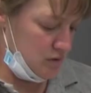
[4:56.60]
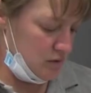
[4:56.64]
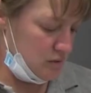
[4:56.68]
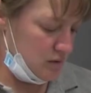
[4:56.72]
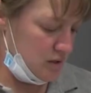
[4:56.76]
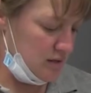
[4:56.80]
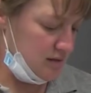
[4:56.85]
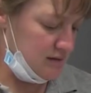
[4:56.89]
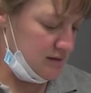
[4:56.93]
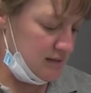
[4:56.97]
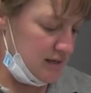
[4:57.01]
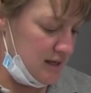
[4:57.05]
You
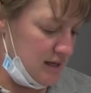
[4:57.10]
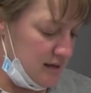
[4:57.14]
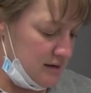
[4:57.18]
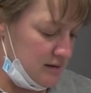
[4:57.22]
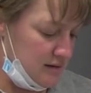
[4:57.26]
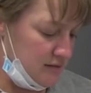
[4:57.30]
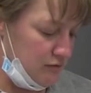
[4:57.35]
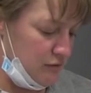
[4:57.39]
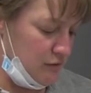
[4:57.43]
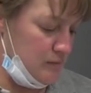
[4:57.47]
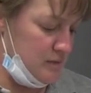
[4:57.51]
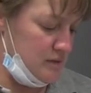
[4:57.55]
can
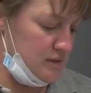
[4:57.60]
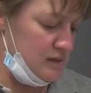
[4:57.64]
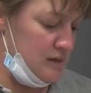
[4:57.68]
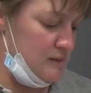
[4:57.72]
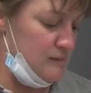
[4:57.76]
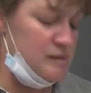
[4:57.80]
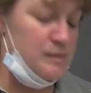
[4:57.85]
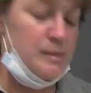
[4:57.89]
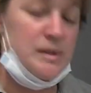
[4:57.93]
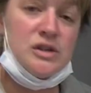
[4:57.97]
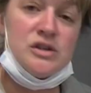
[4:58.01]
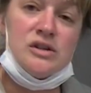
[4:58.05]
take from the
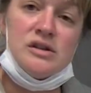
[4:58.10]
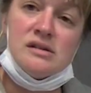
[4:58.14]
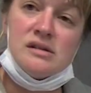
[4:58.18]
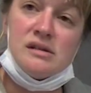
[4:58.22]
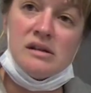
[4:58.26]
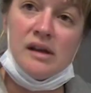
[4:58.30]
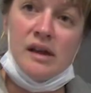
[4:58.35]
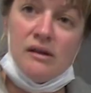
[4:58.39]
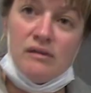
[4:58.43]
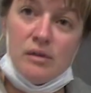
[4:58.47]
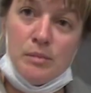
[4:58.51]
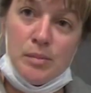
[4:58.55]
same species
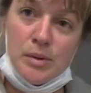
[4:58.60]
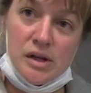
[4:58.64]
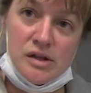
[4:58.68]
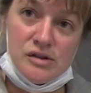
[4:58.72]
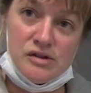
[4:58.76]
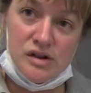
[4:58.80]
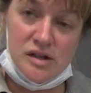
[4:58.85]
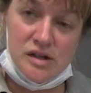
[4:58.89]
and give a blood